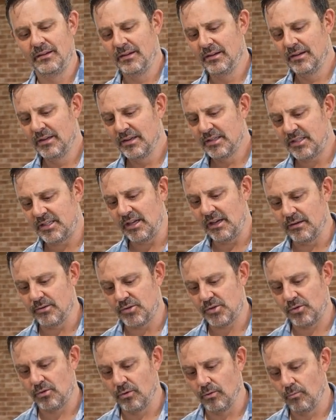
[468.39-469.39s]

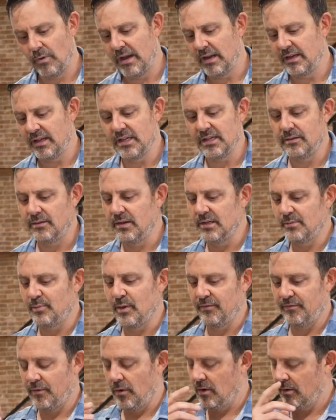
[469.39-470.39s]
C_Wayne, he's
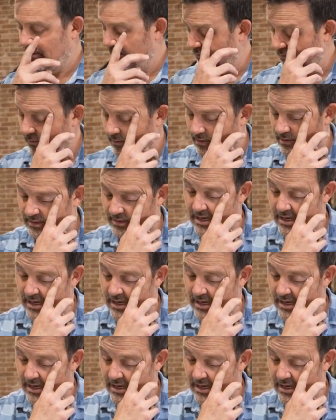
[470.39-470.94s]
been following me for a long